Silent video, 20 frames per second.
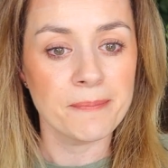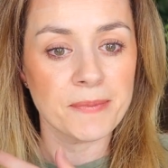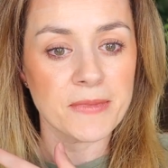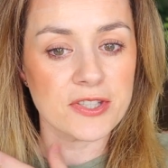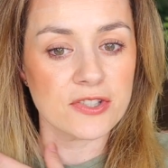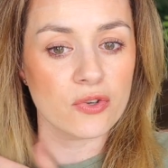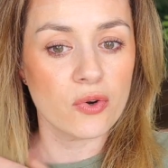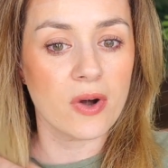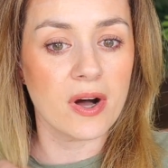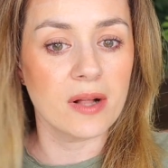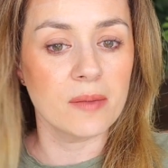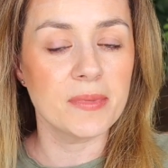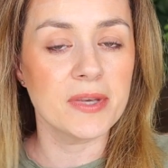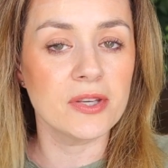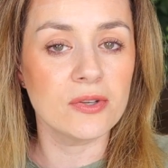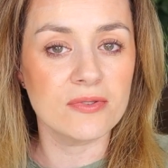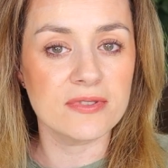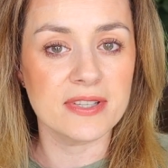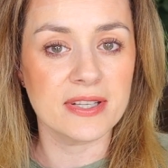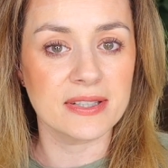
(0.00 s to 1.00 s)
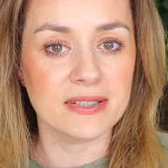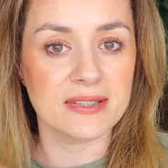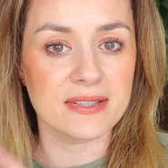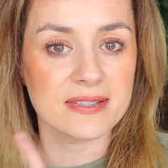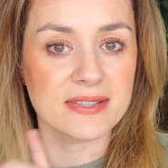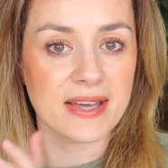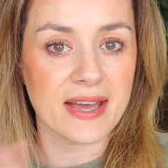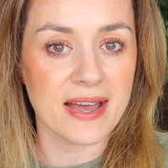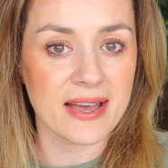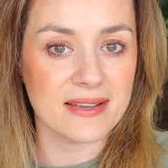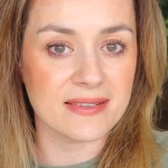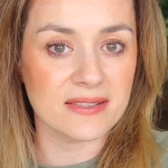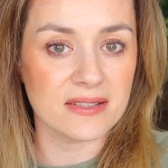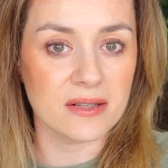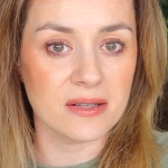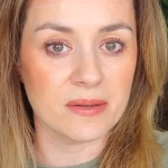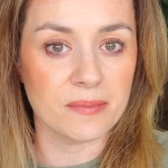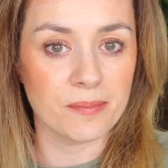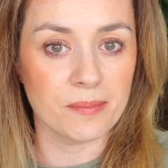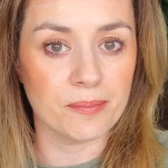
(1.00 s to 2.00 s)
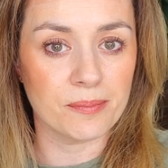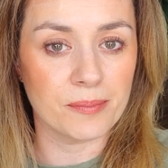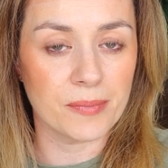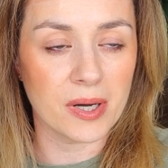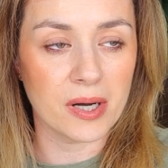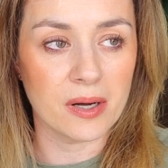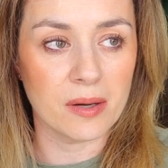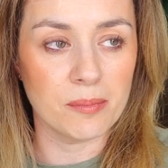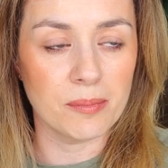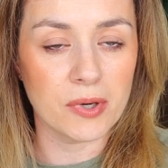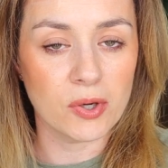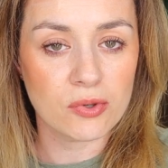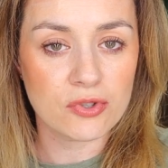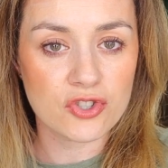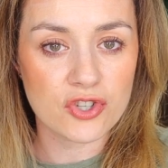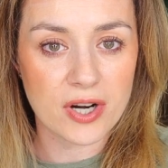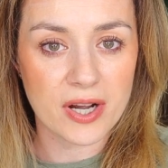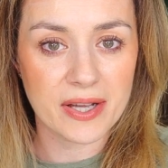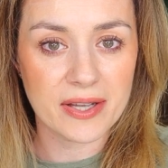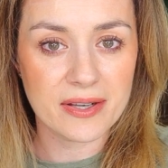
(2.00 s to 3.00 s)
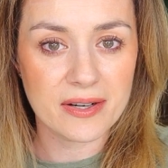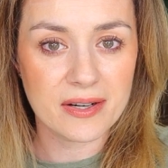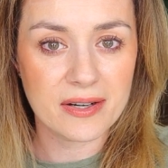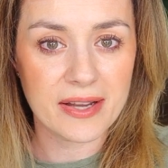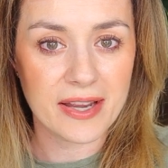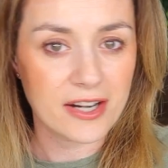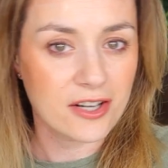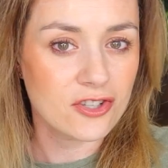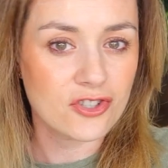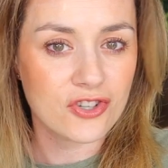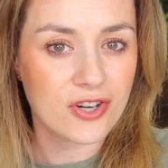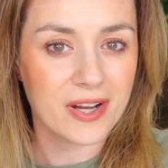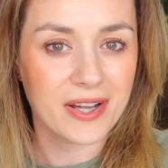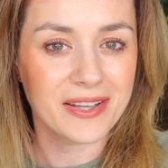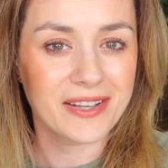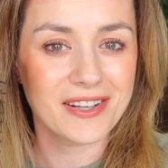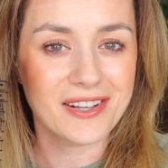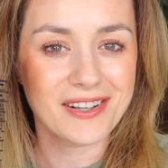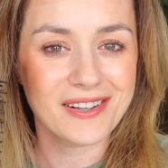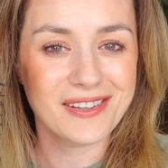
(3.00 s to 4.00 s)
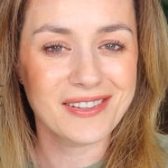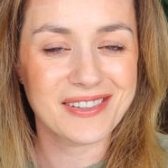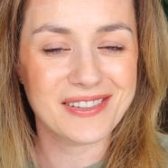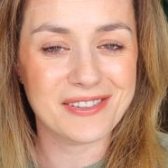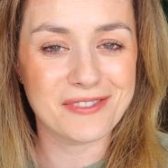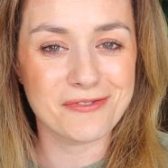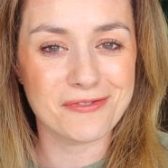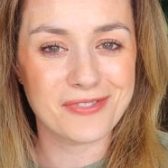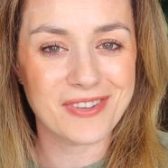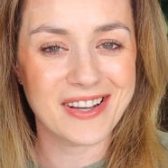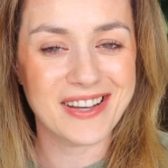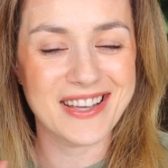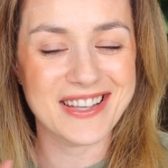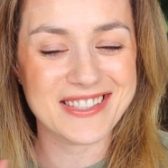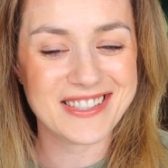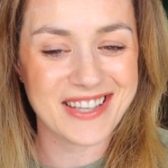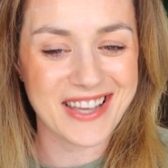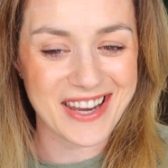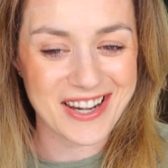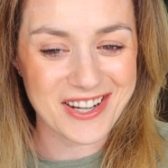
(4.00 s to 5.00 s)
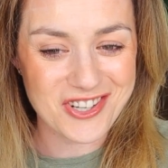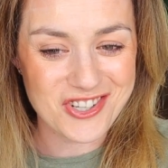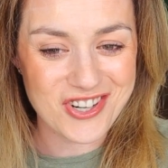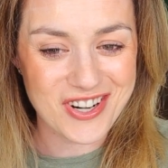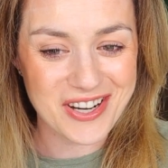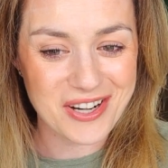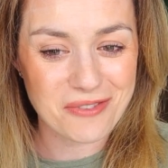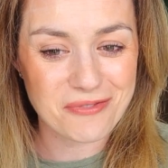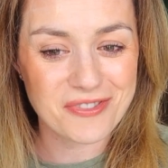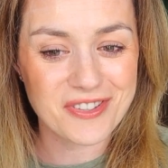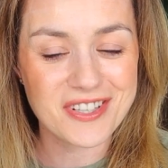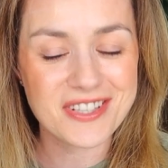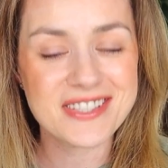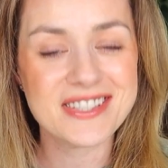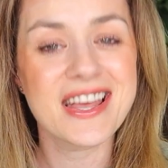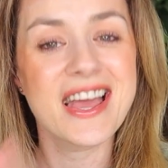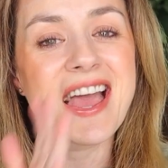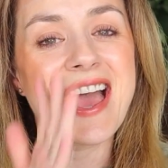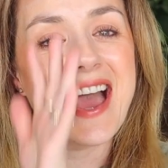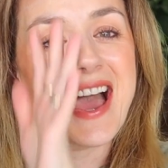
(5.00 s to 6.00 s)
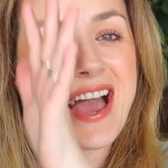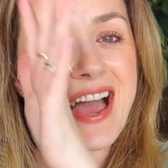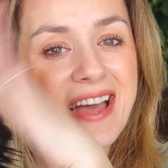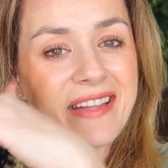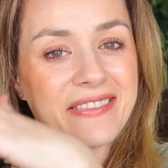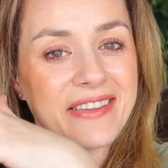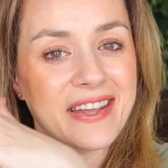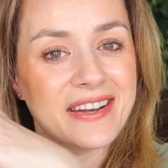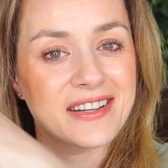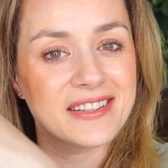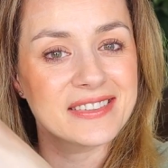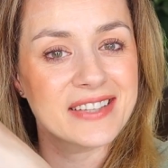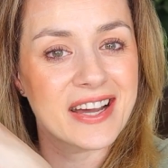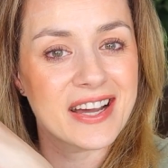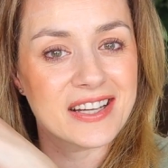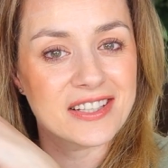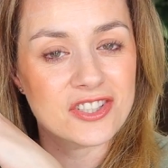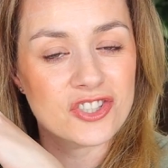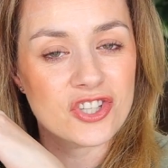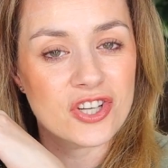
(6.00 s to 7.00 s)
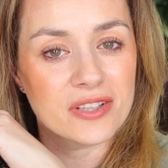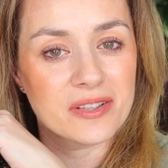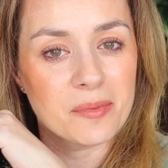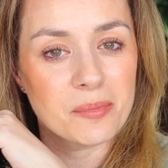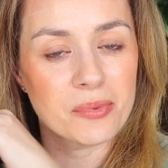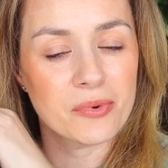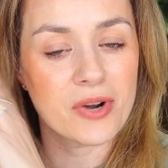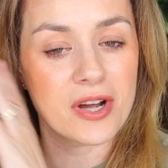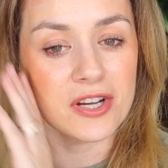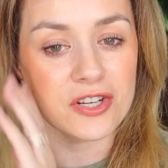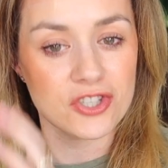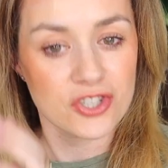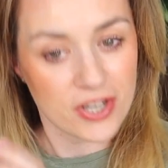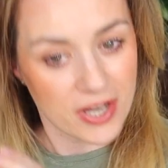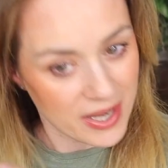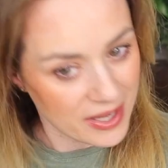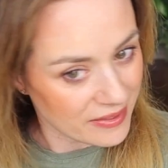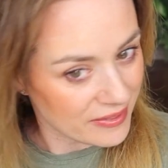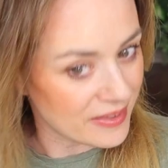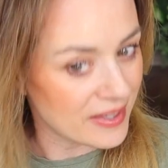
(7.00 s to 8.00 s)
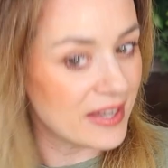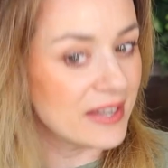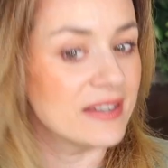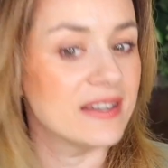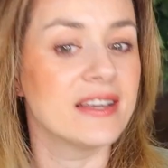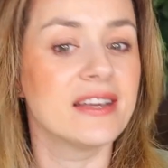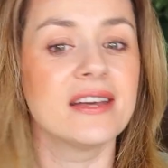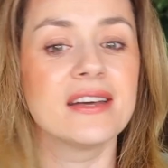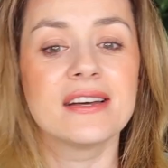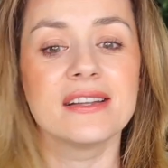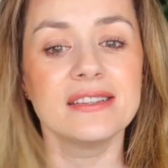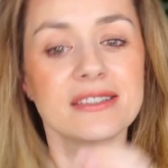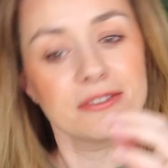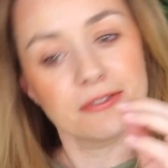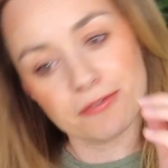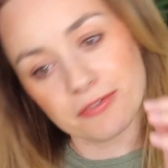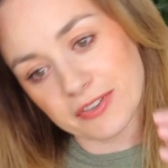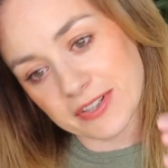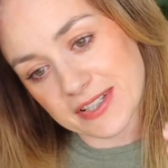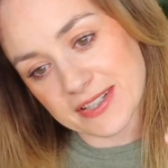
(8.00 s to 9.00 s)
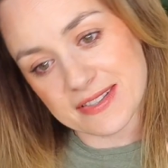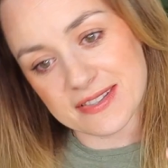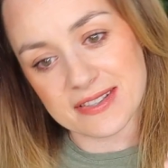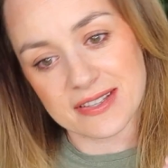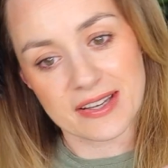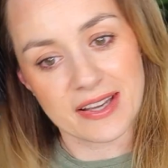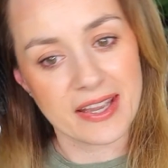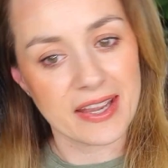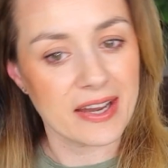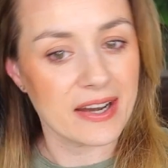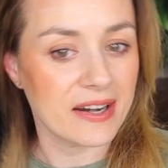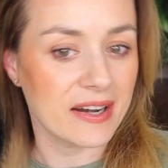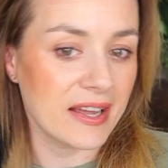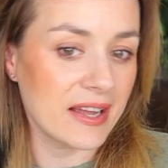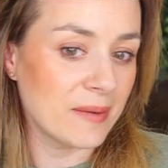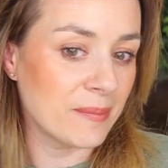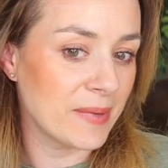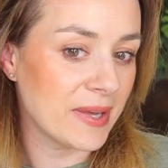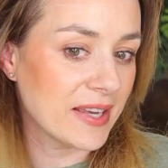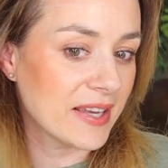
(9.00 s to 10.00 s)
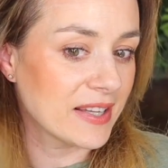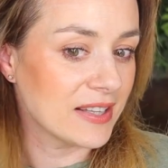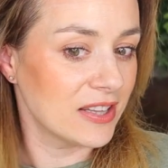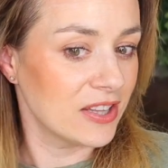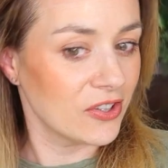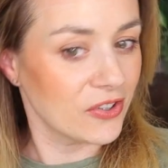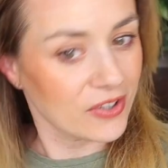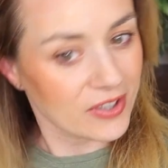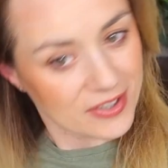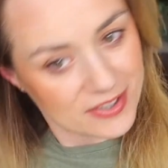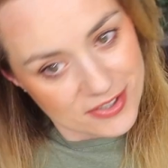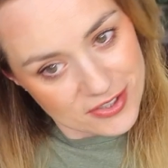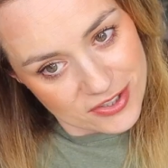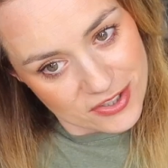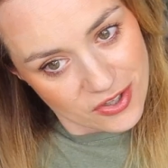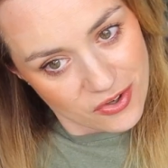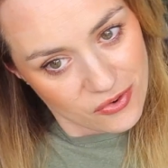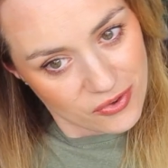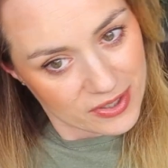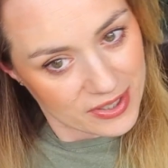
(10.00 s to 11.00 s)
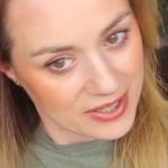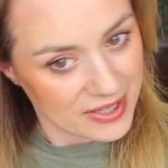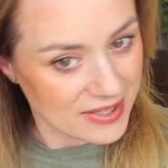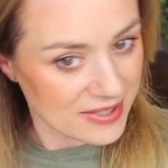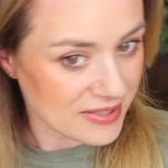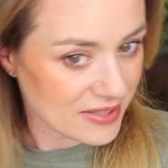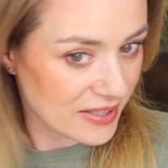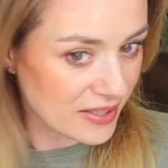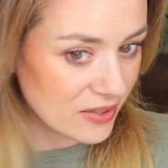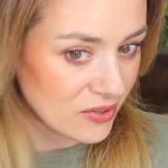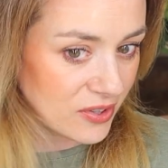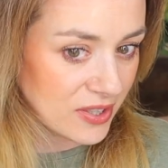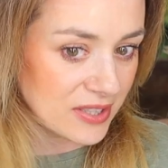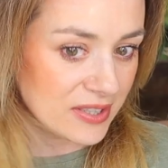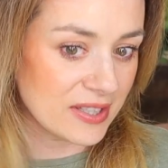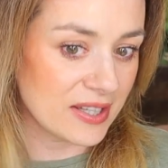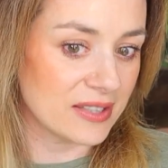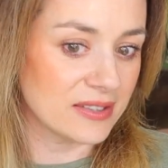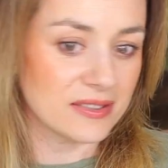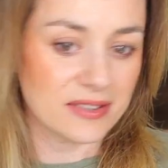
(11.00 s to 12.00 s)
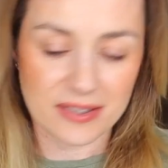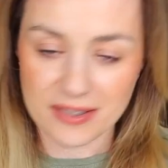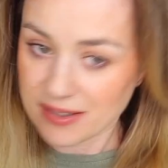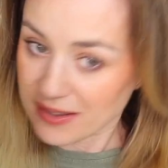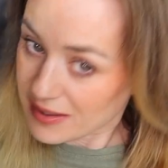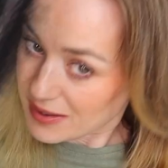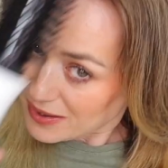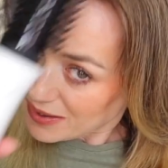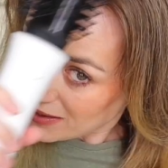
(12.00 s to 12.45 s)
So I'll be using this as a blow dryer, hair dryer, as a hair dryer first, and then attach the brush and then defrizz the hair and make it look so nice. Like, look at that.